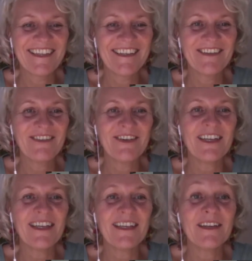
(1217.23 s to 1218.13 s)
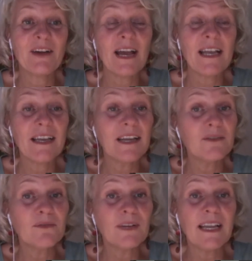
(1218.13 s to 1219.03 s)
well, no, I
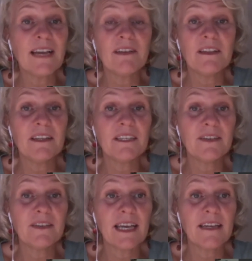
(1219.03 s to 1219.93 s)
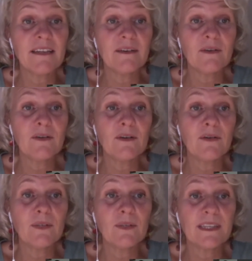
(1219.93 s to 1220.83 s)
don't really have anything to add.
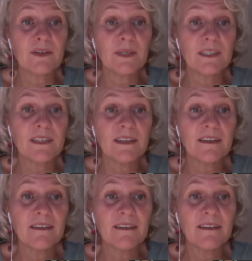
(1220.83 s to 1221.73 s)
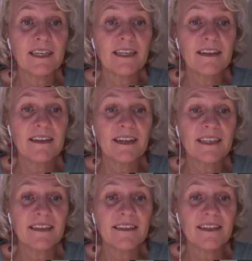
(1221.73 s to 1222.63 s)
Or was there a question that I
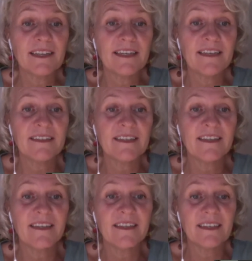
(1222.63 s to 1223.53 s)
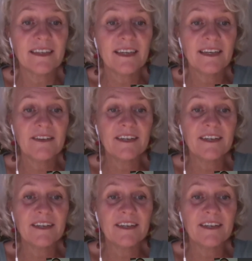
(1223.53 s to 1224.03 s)
didn't hear?